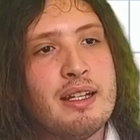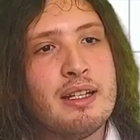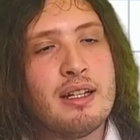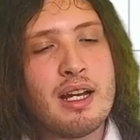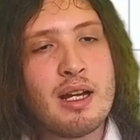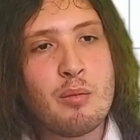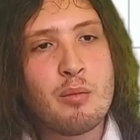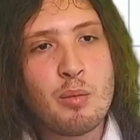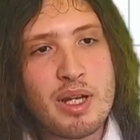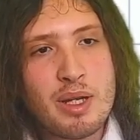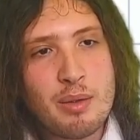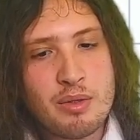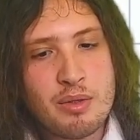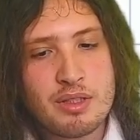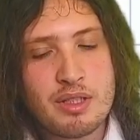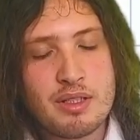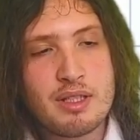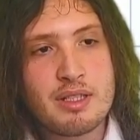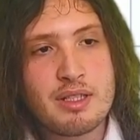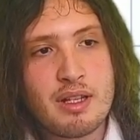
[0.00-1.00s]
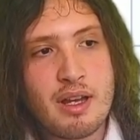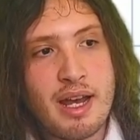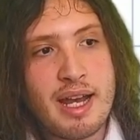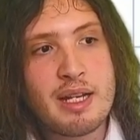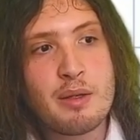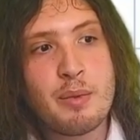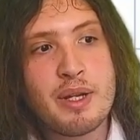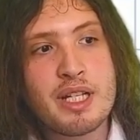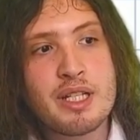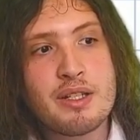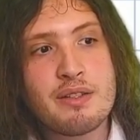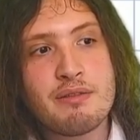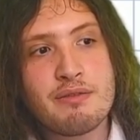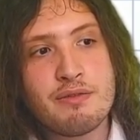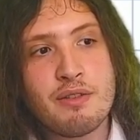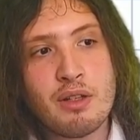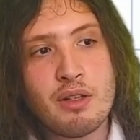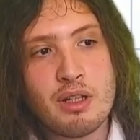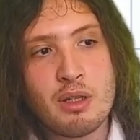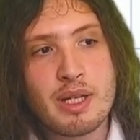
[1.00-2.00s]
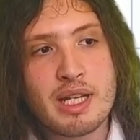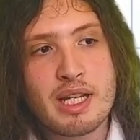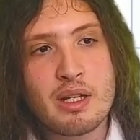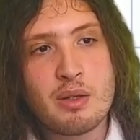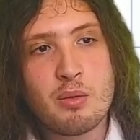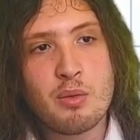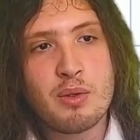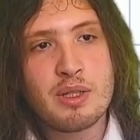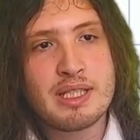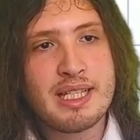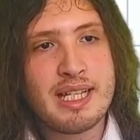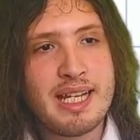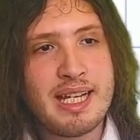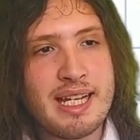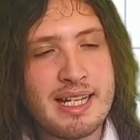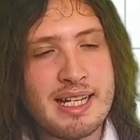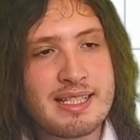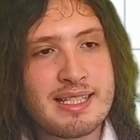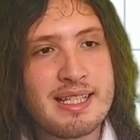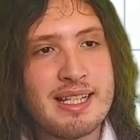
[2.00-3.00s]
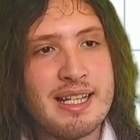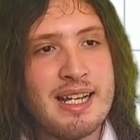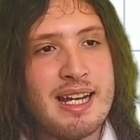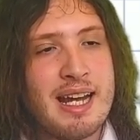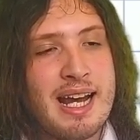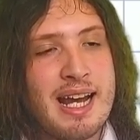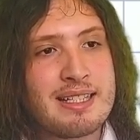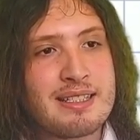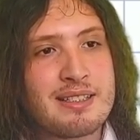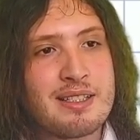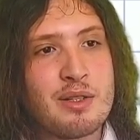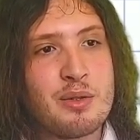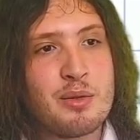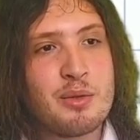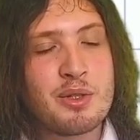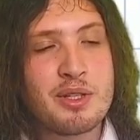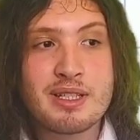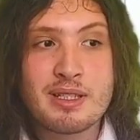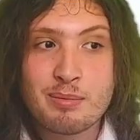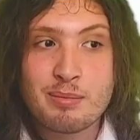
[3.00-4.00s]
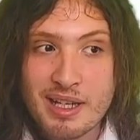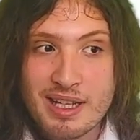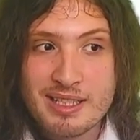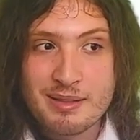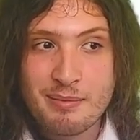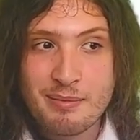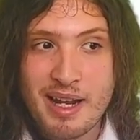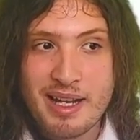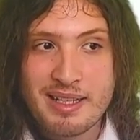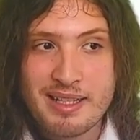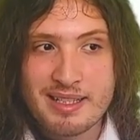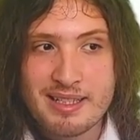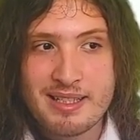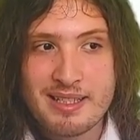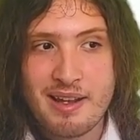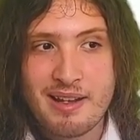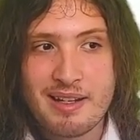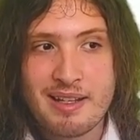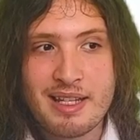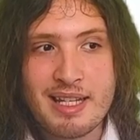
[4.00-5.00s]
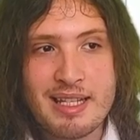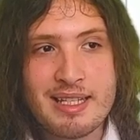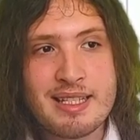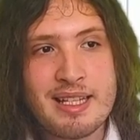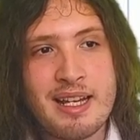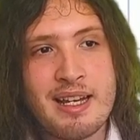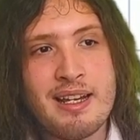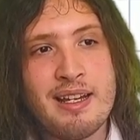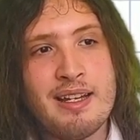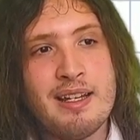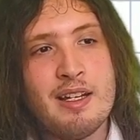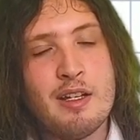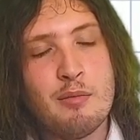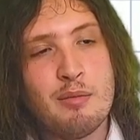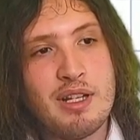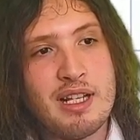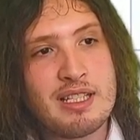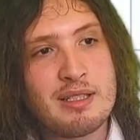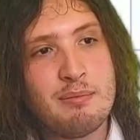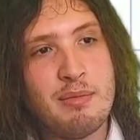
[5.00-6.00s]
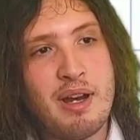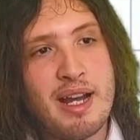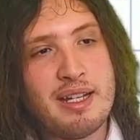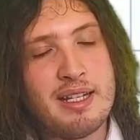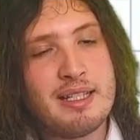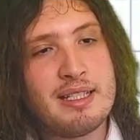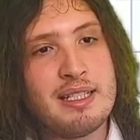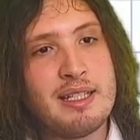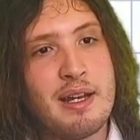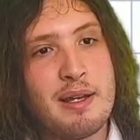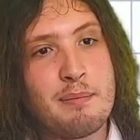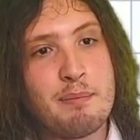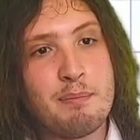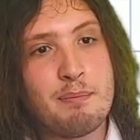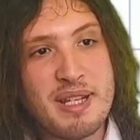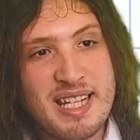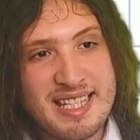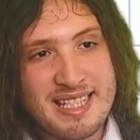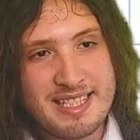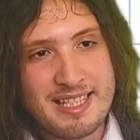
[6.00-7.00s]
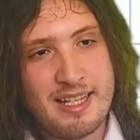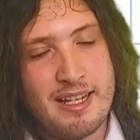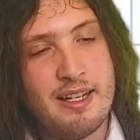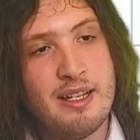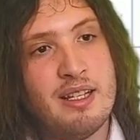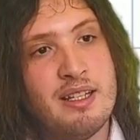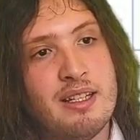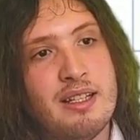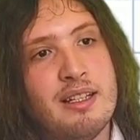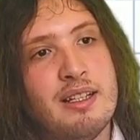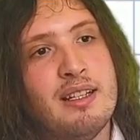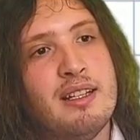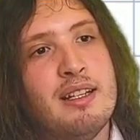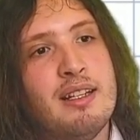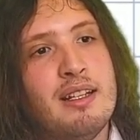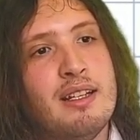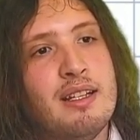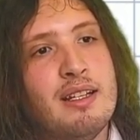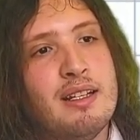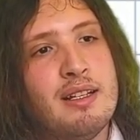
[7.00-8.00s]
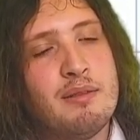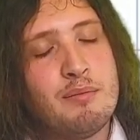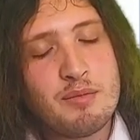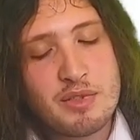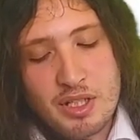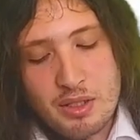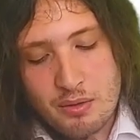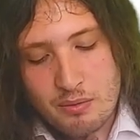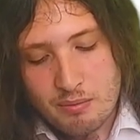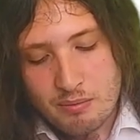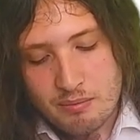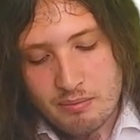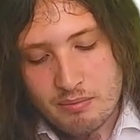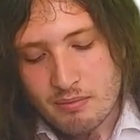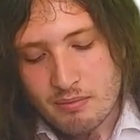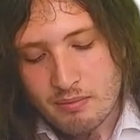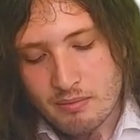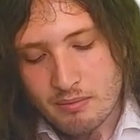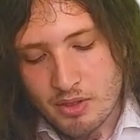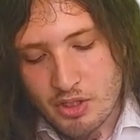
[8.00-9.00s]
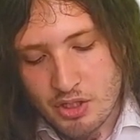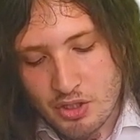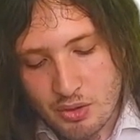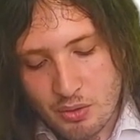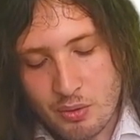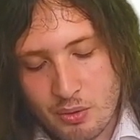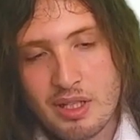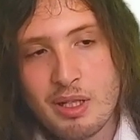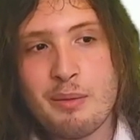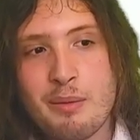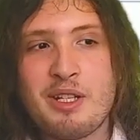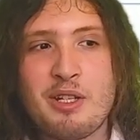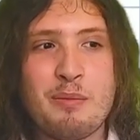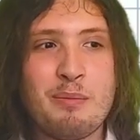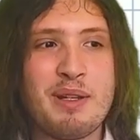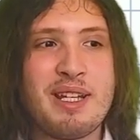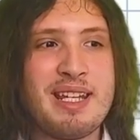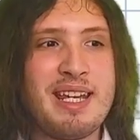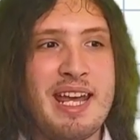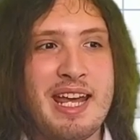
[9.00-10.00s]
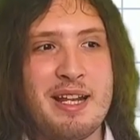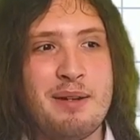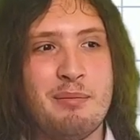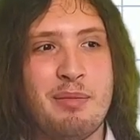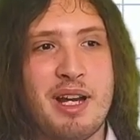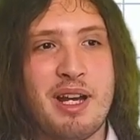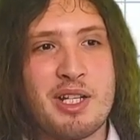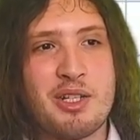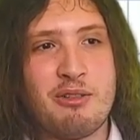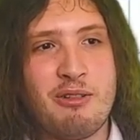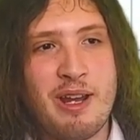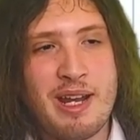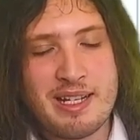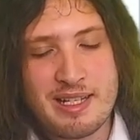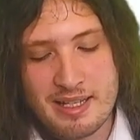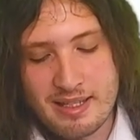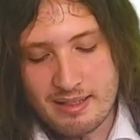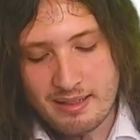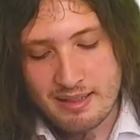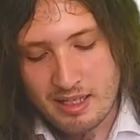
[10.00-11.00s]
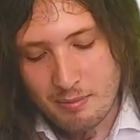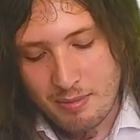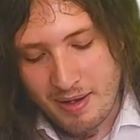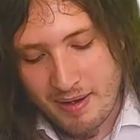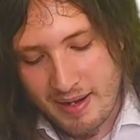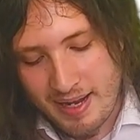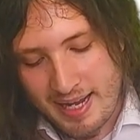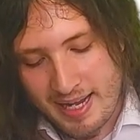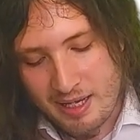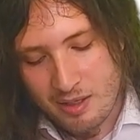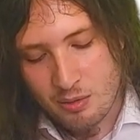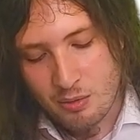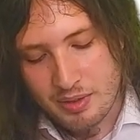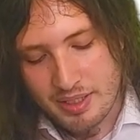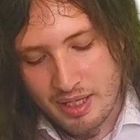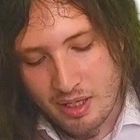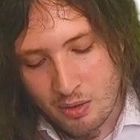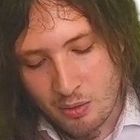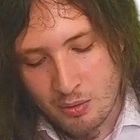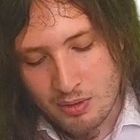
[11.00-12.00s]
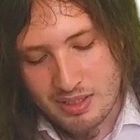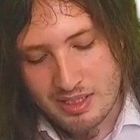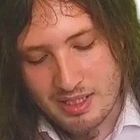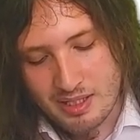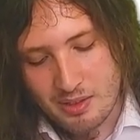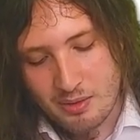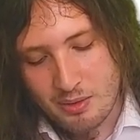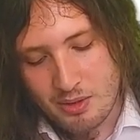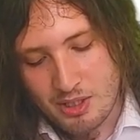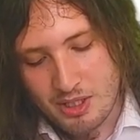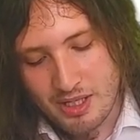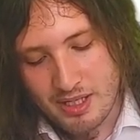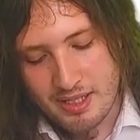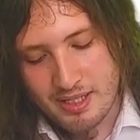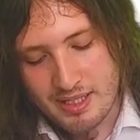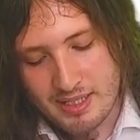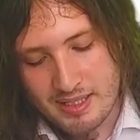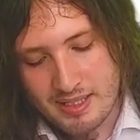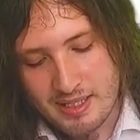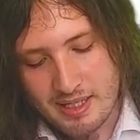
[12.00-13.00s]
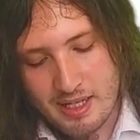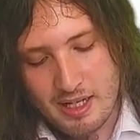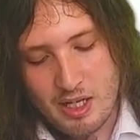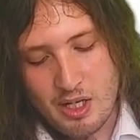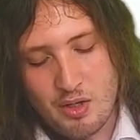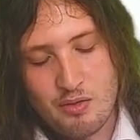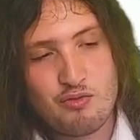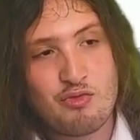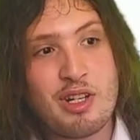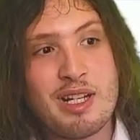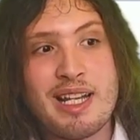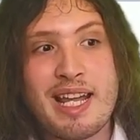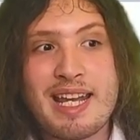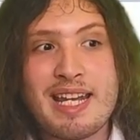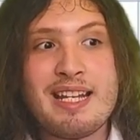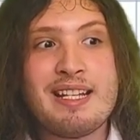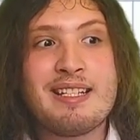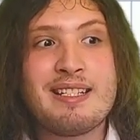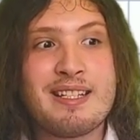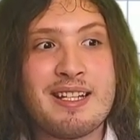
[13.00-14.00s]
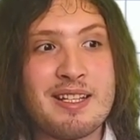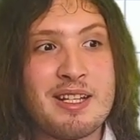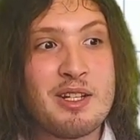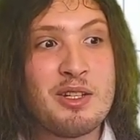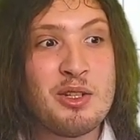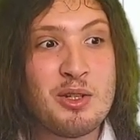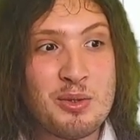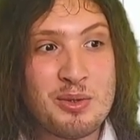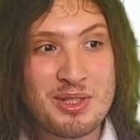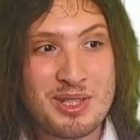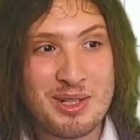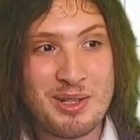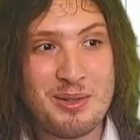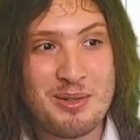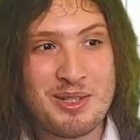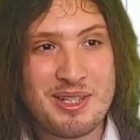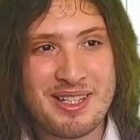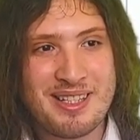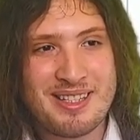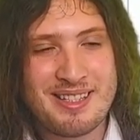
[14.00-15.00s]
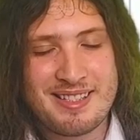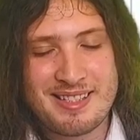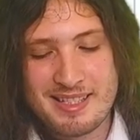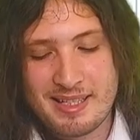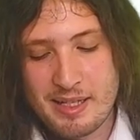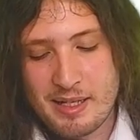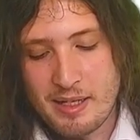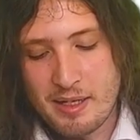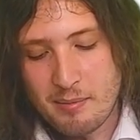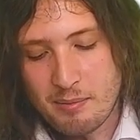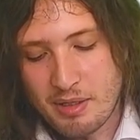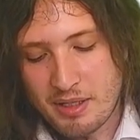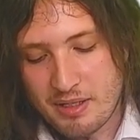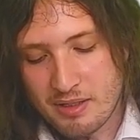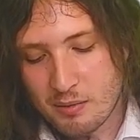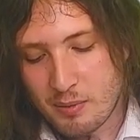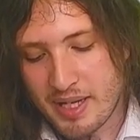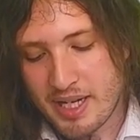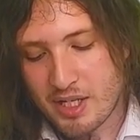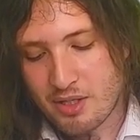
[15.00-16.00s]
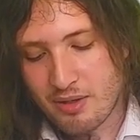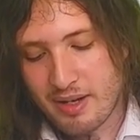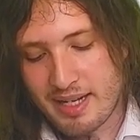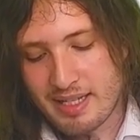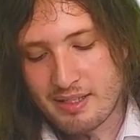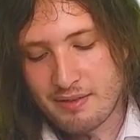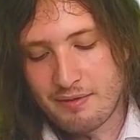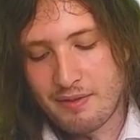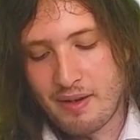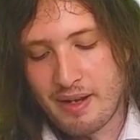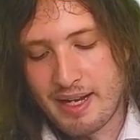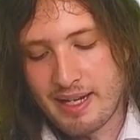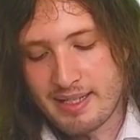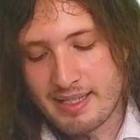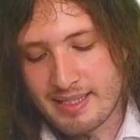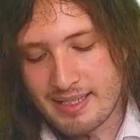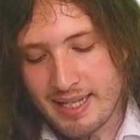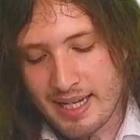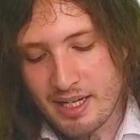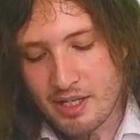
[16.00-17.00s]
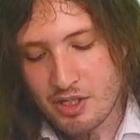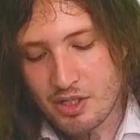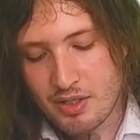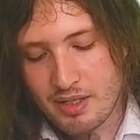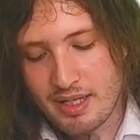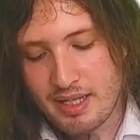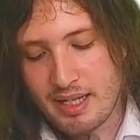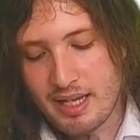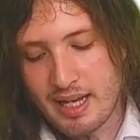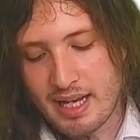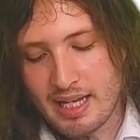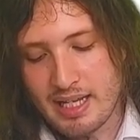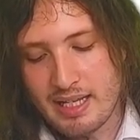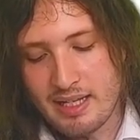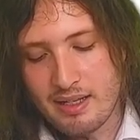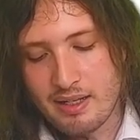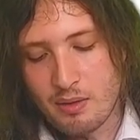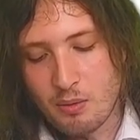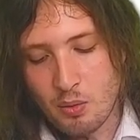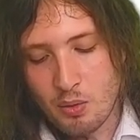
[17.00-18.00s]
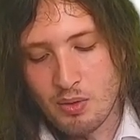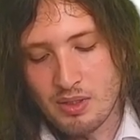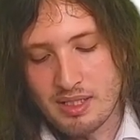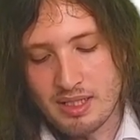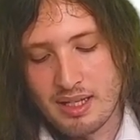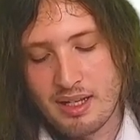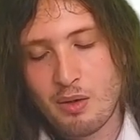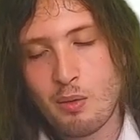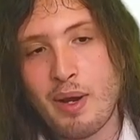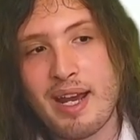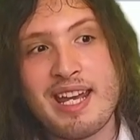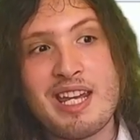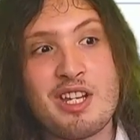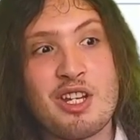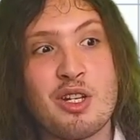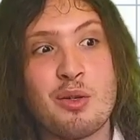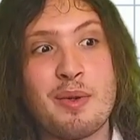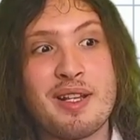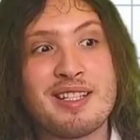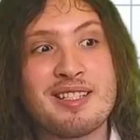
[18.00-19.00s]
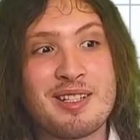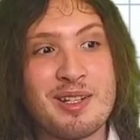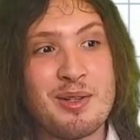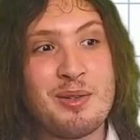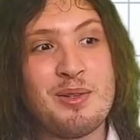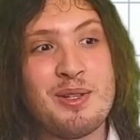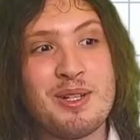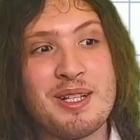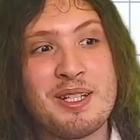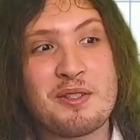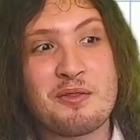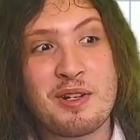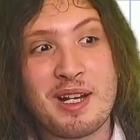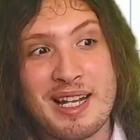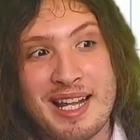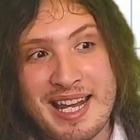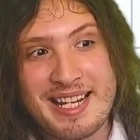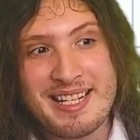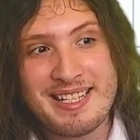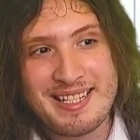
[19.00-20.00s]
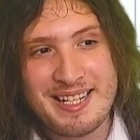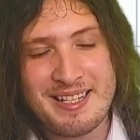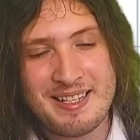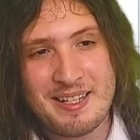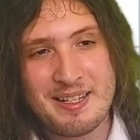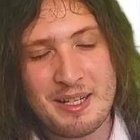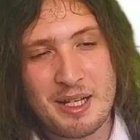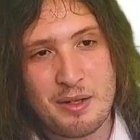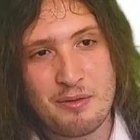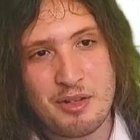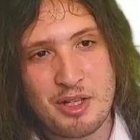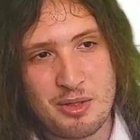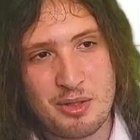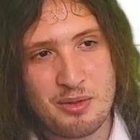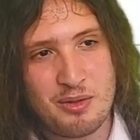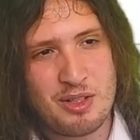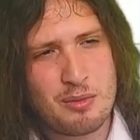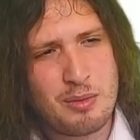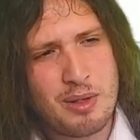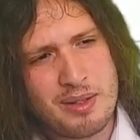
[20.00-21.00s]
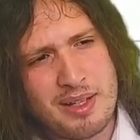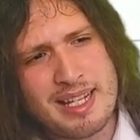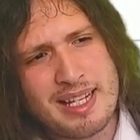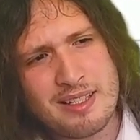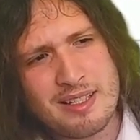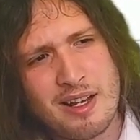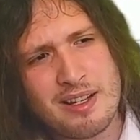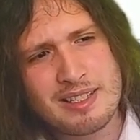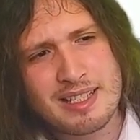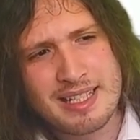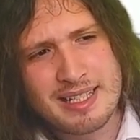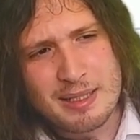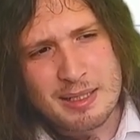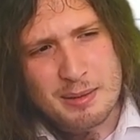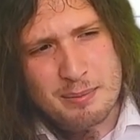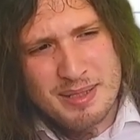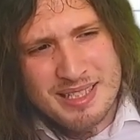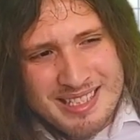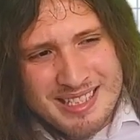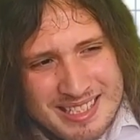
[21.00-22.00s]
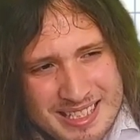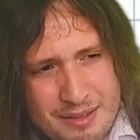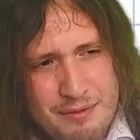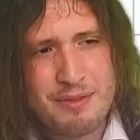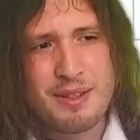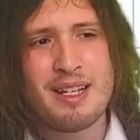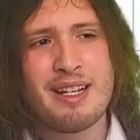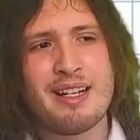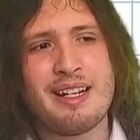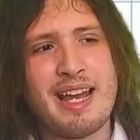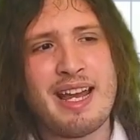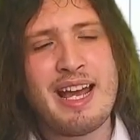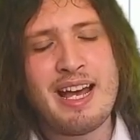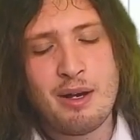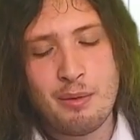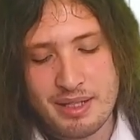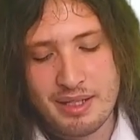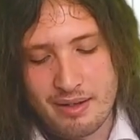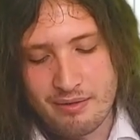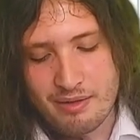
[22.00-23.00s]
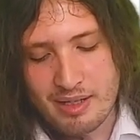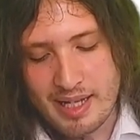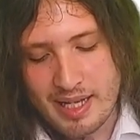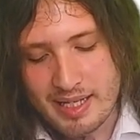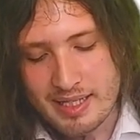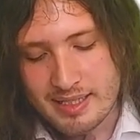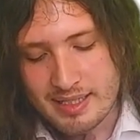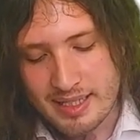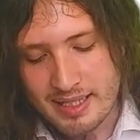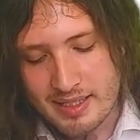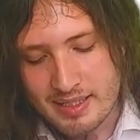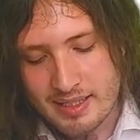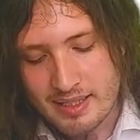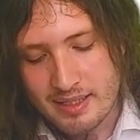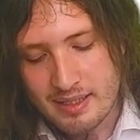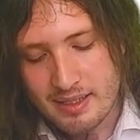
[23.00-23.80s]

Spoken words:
And we want to decide which of the following quartics has solutions plus minus sine theta plus minus sine beta. So surely we should begin by trying to think about how the old solutions relate to the new solutions, because we're trying to find essentially a quartic equation with solutions related to the originals. Well, let's ask specifically how are they related?